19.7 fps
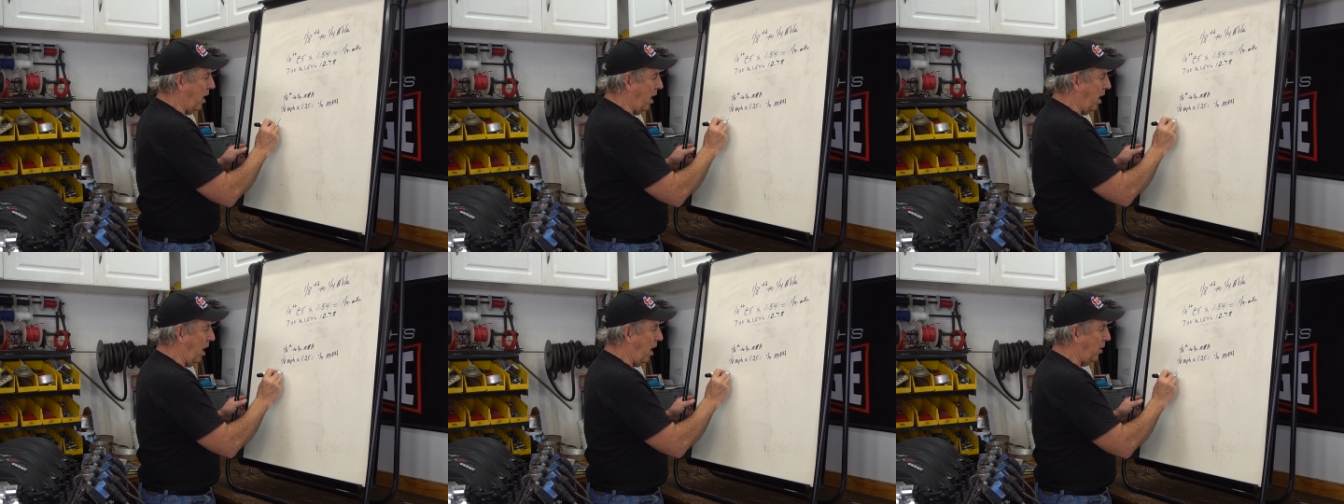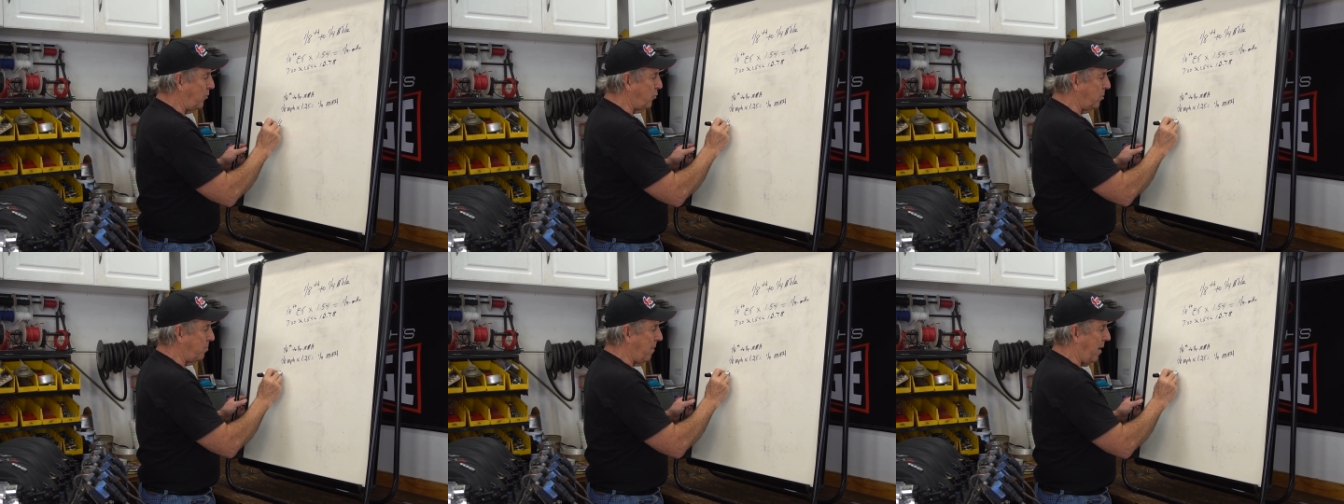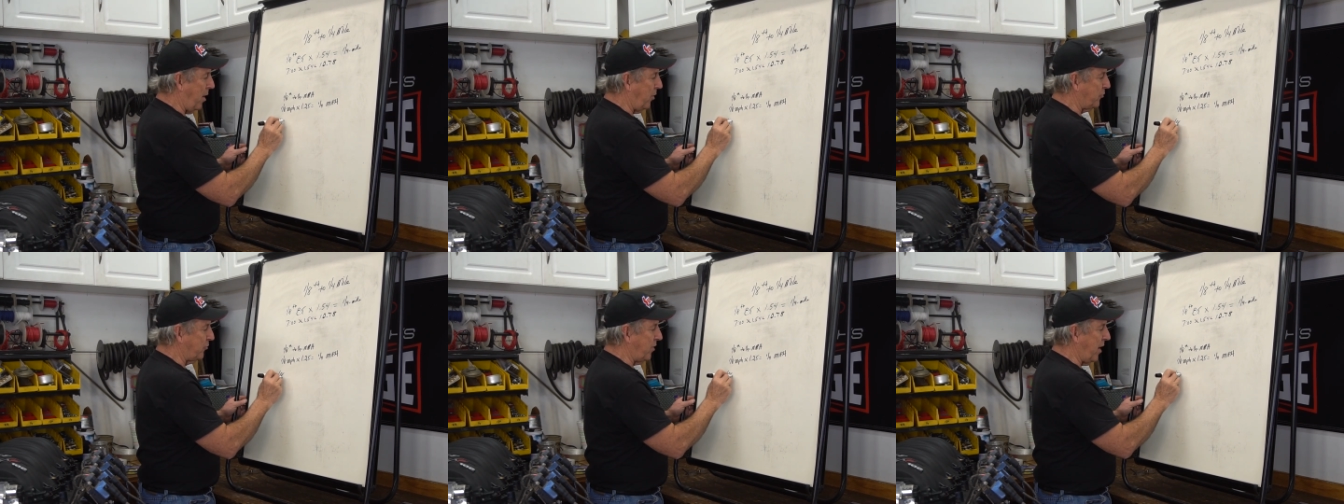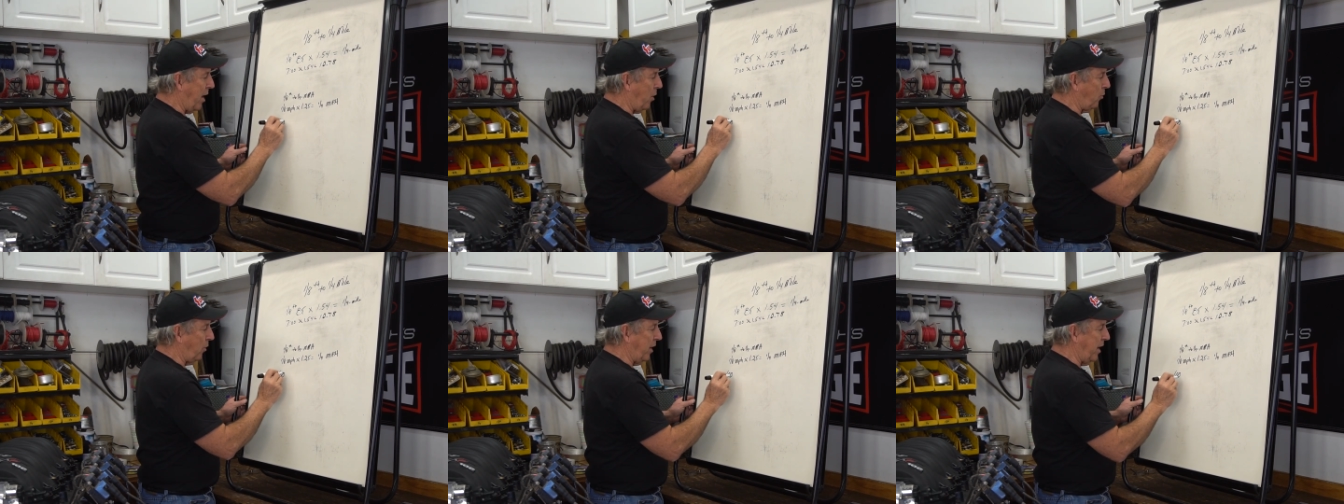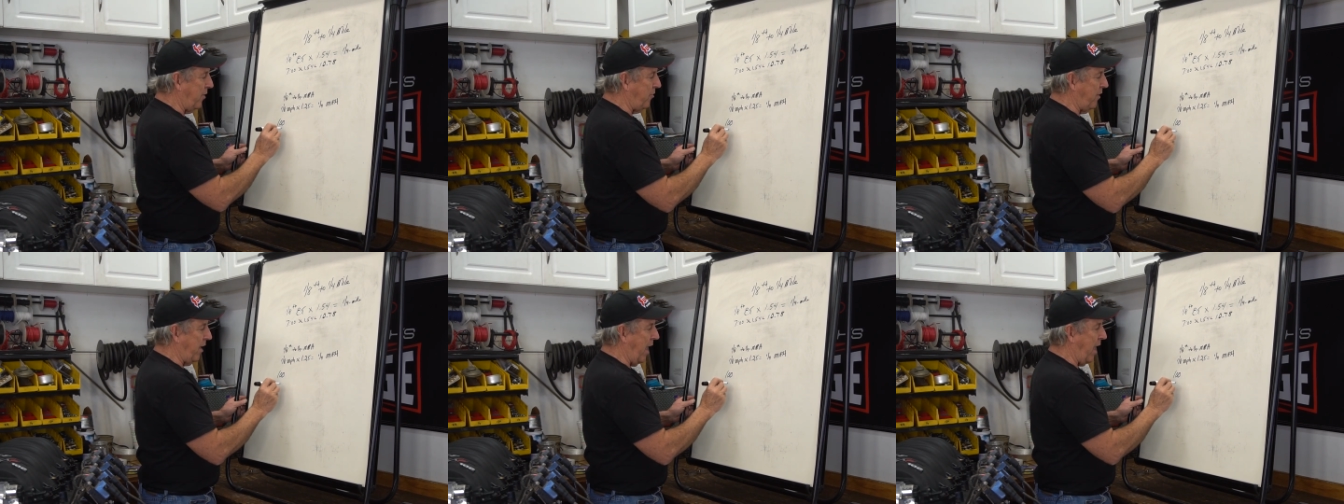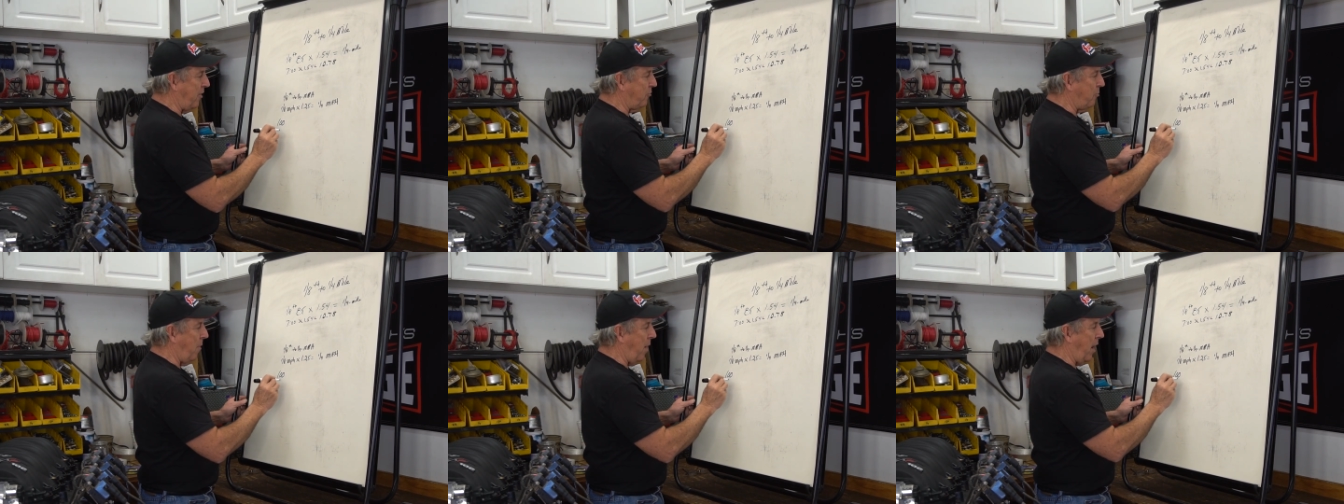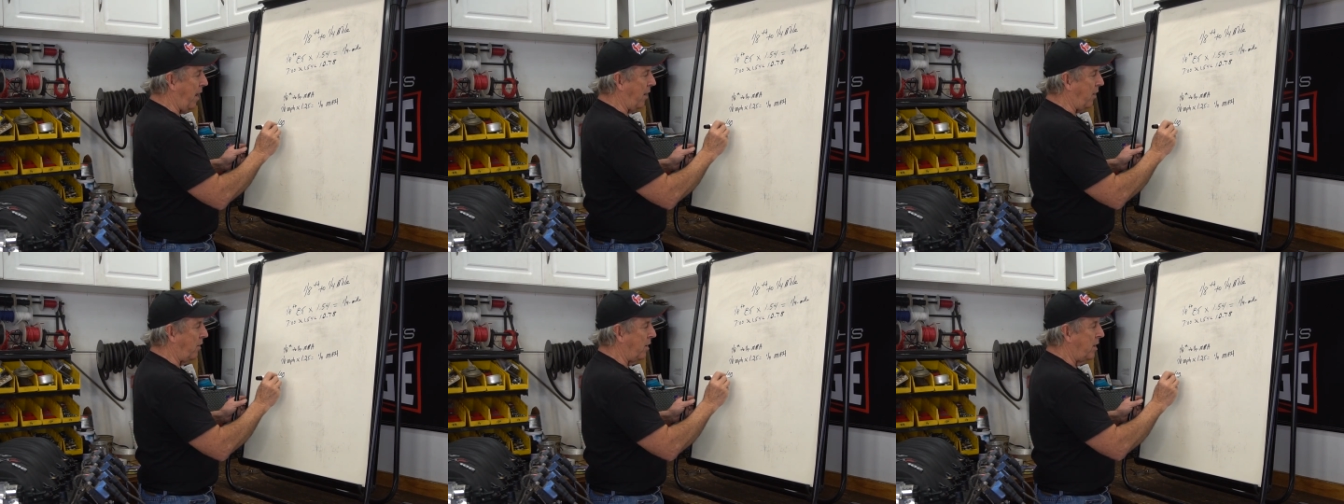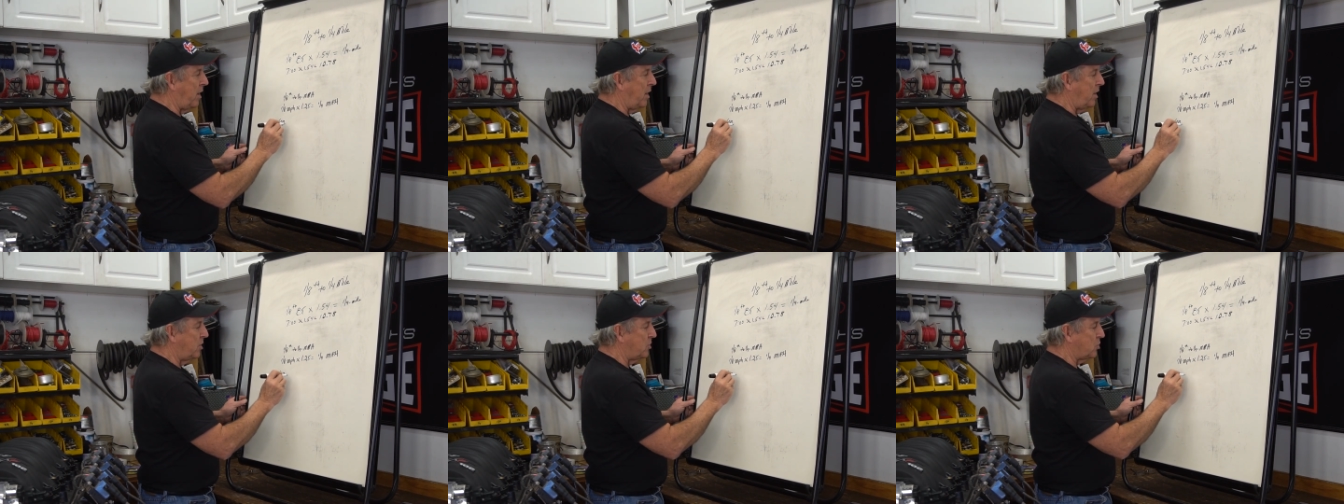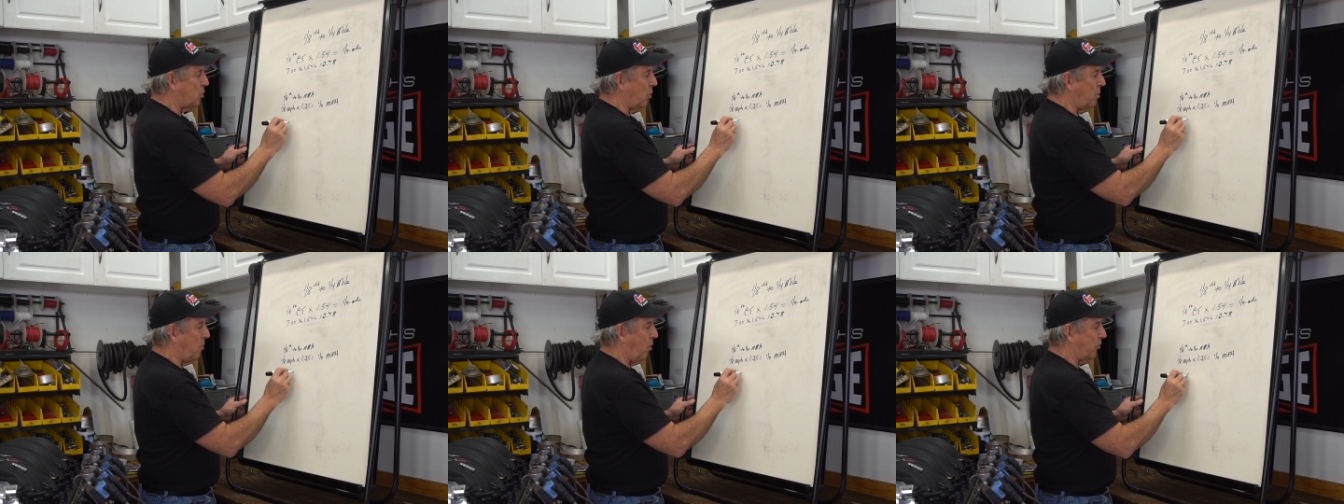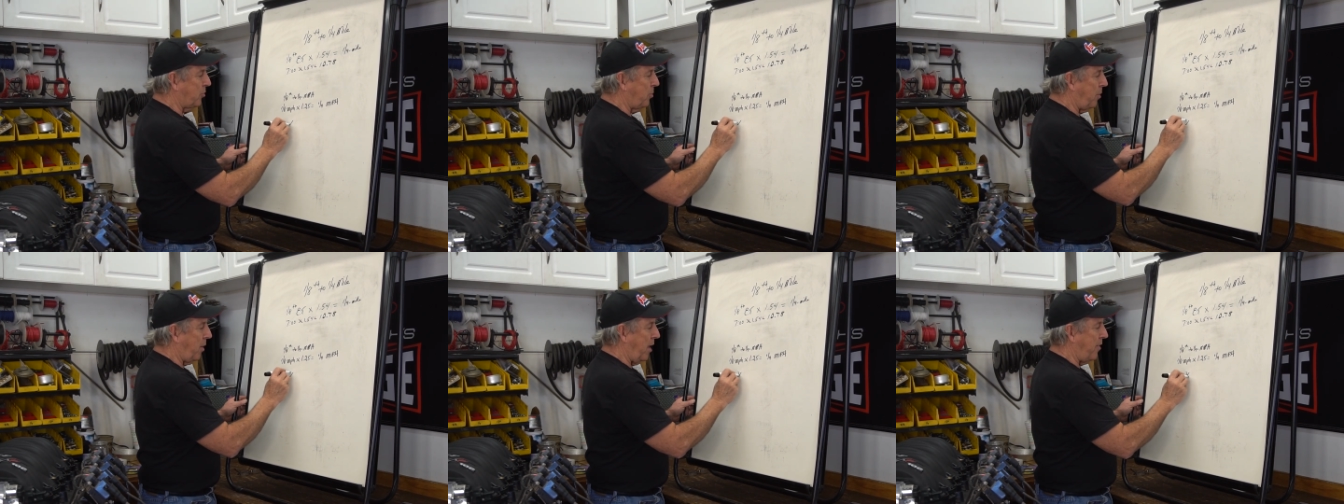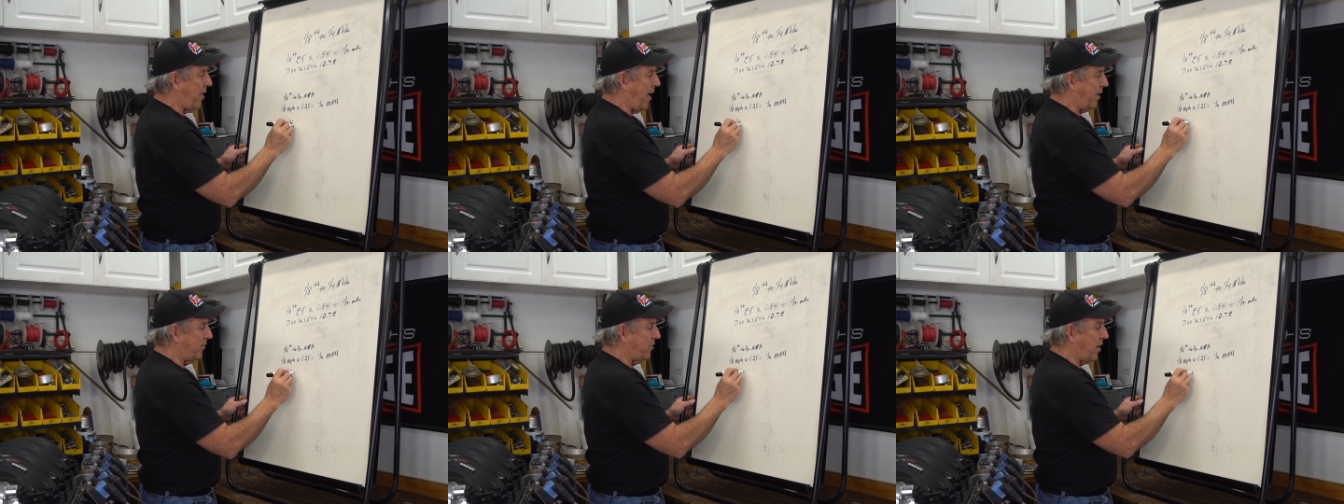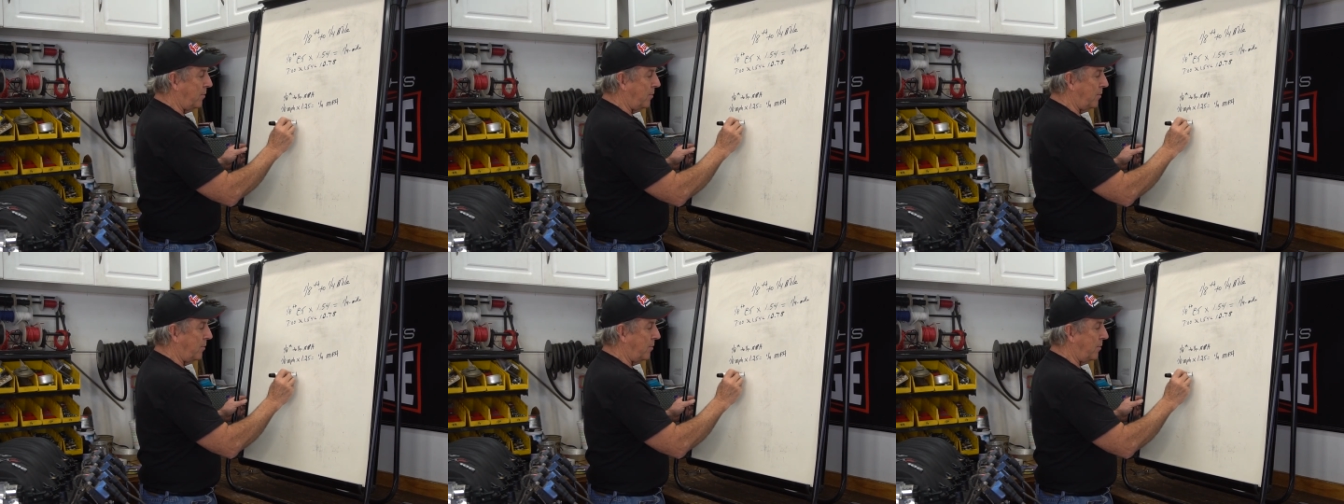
one hundred miles an hour in the eighth mile. So we multiply that